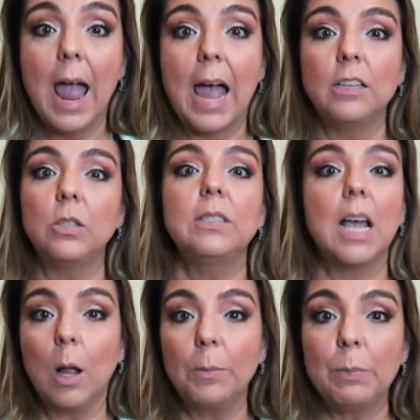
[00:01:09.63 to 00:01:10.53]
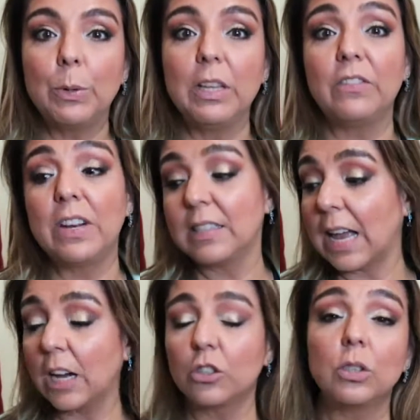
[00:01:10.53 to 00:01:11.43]
and to tell people if it is
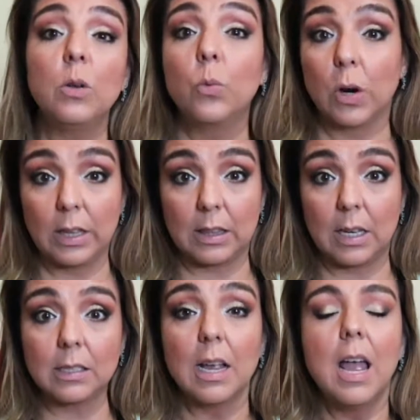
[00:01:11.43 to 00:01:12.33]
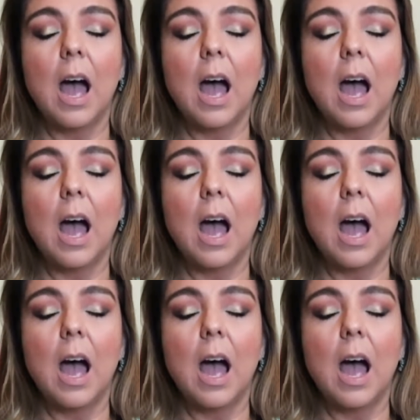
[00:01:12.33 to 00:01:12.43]
actually worth it